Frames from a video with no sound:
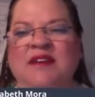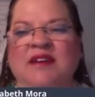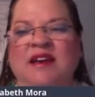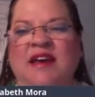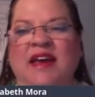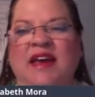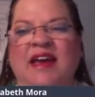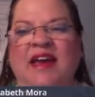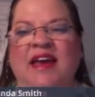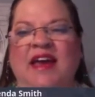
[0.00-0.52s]

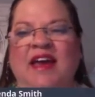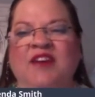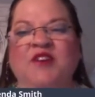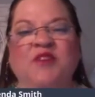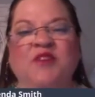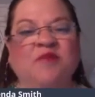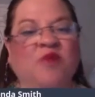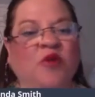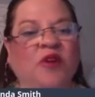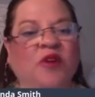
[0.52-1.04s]
And
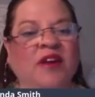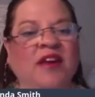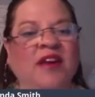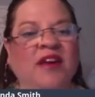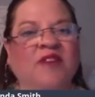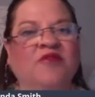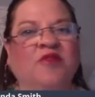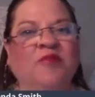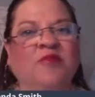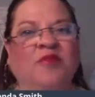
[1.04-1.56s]
good
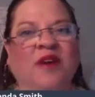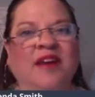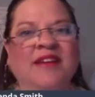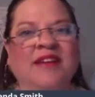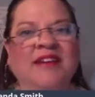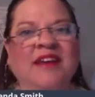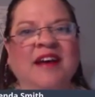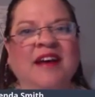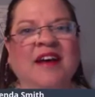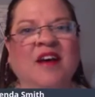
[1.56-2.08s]
morning from
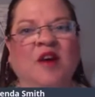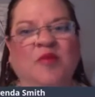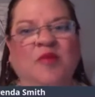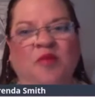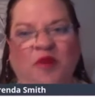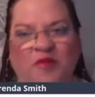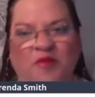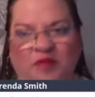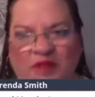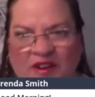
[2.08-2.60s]
Brenda, our
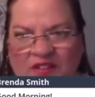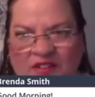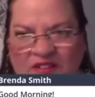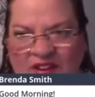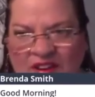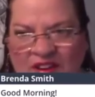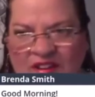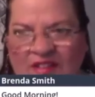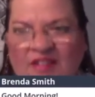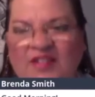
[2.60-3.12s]
board
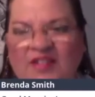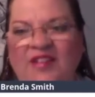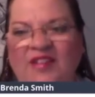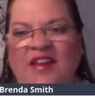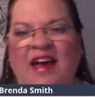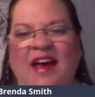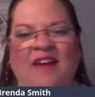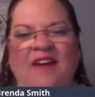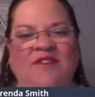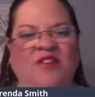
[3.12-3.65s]
president. Good to
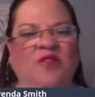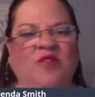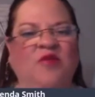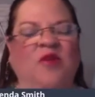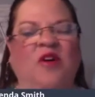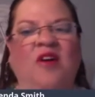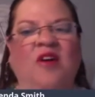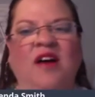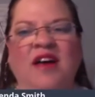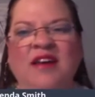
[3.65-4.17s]
have you
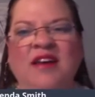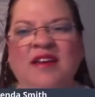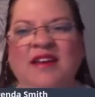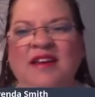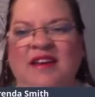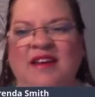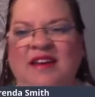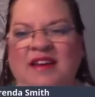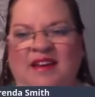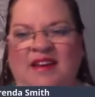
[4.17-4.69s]
on.
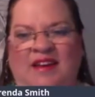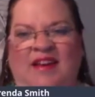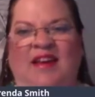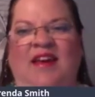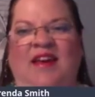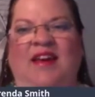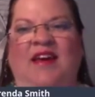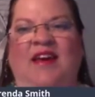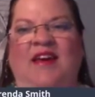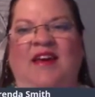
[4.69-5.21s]

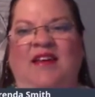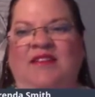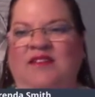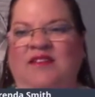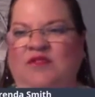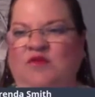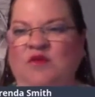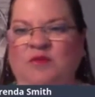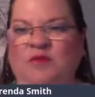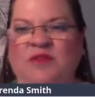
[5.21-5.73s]
And
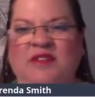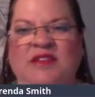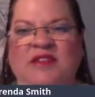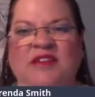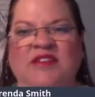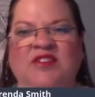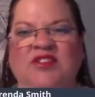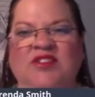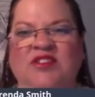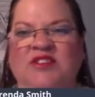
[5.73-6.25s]
whoops,
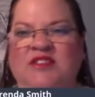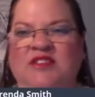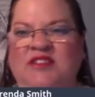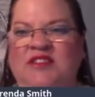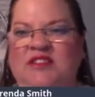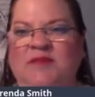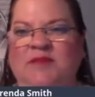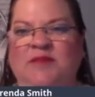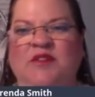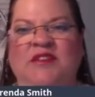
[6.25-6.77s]
things just
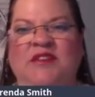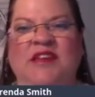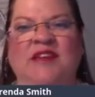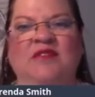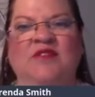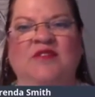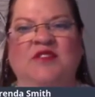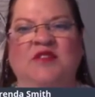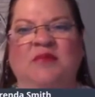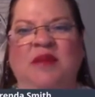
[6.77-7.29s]
zipped
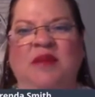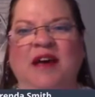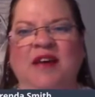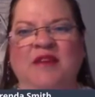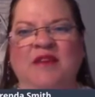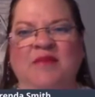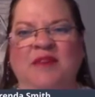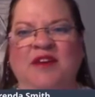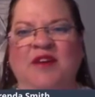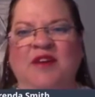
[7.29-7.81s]
down to the
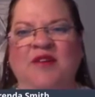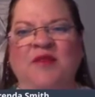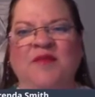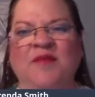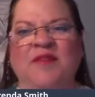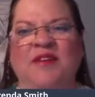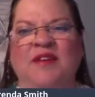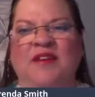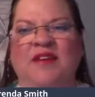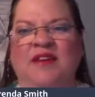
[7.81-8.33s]
bottom here.
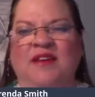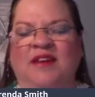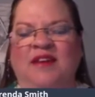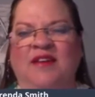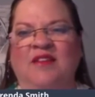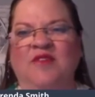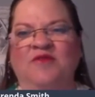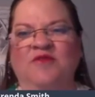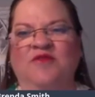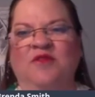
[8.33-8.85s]

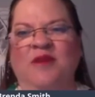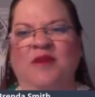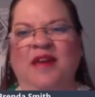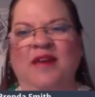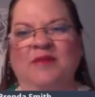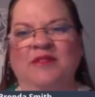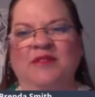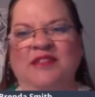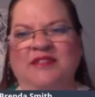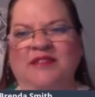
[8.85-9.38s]
Hello from
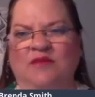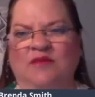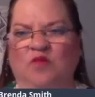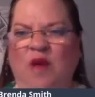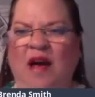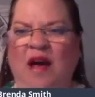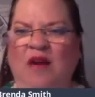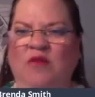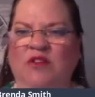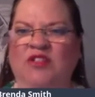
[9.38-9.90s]
Ames. I said,
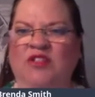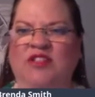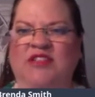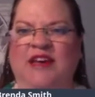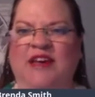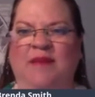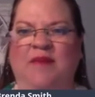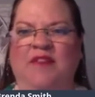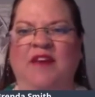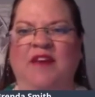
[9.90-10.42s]
wow, what just
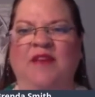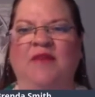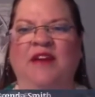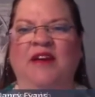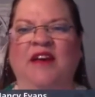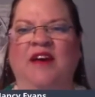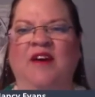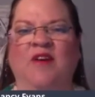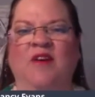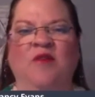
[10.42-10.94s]
happened? There we
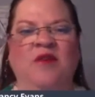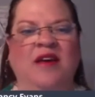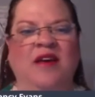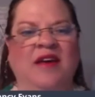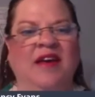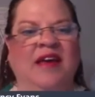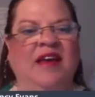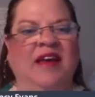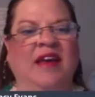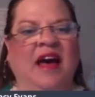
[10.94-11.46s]
go.
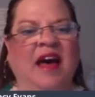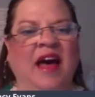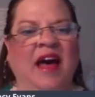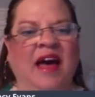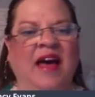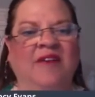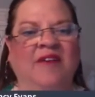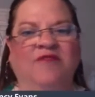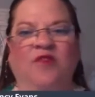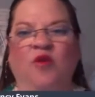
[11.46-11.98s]
And
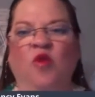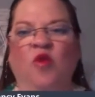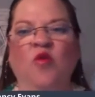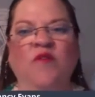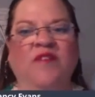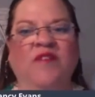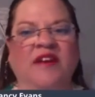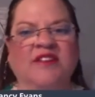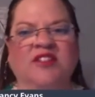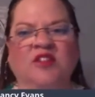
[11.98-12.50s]
hi for, oh, we've
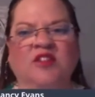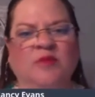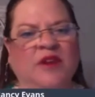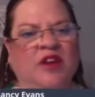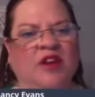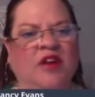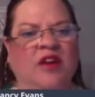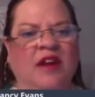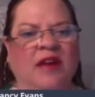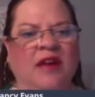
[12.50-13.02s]
got so many
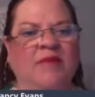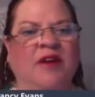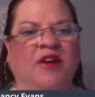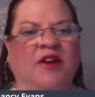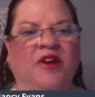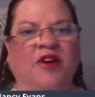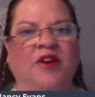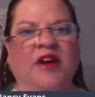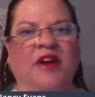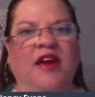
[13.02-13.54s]
on. I better
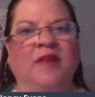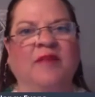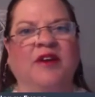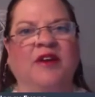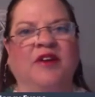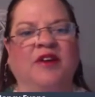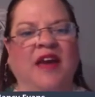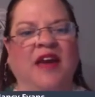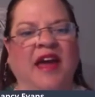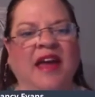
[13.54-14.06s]
hurry up here,
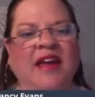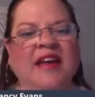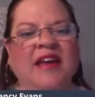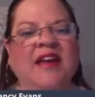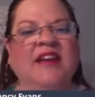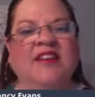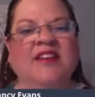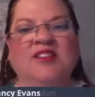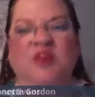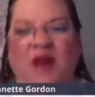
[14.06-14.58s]
gang.
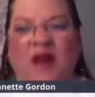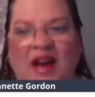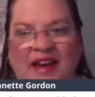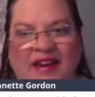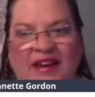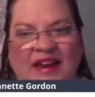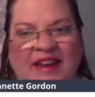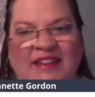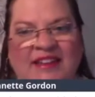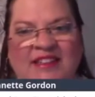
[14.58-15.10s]
So hi,
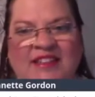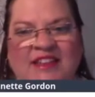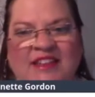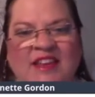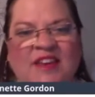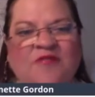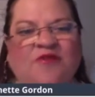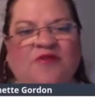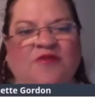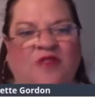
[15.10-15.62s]
Nancy
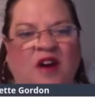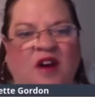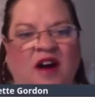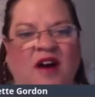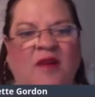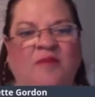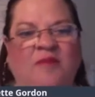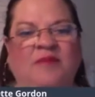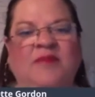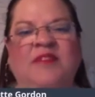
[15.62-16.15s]

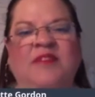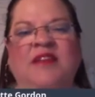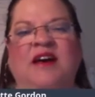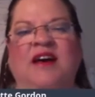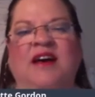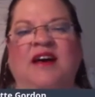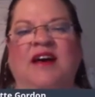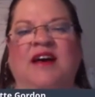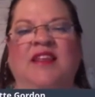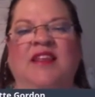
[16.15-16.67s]
from
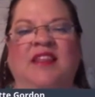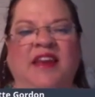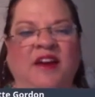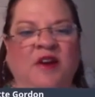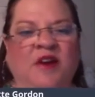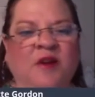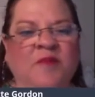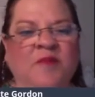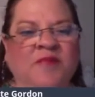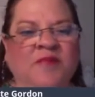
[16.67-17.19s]
there.